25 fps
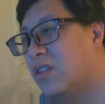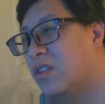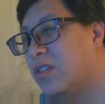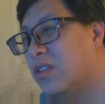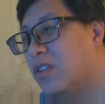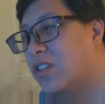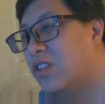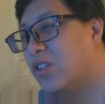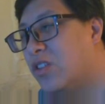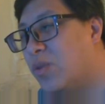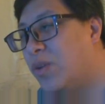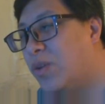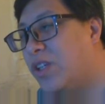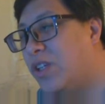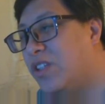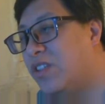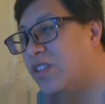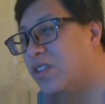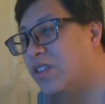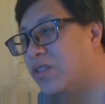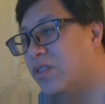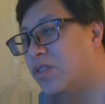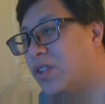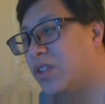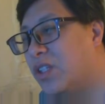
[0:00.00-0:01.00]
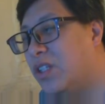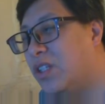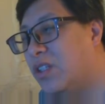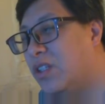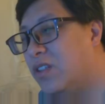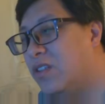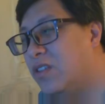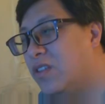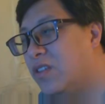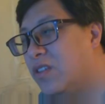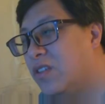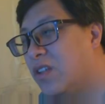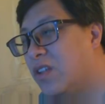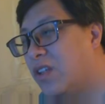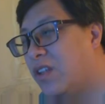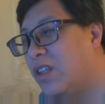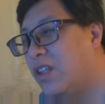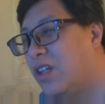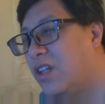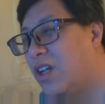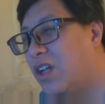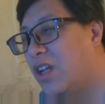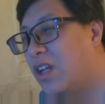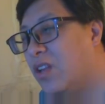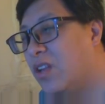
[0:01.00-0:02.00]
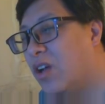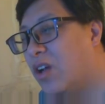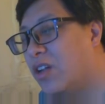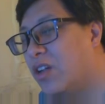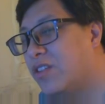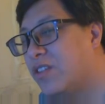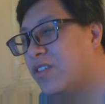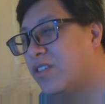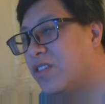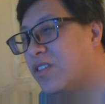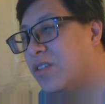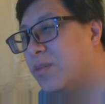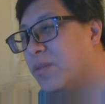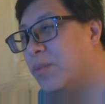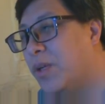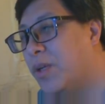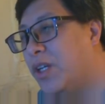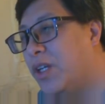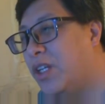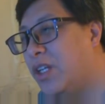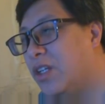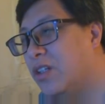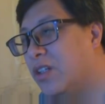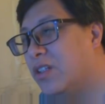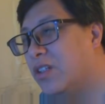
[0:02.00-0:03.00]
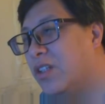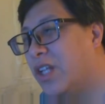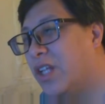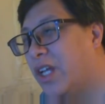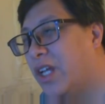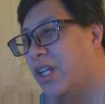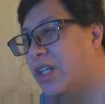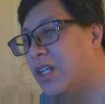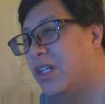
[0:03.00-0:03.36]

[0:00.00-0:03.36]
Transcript: 20 silver keys. I think I lost money on that.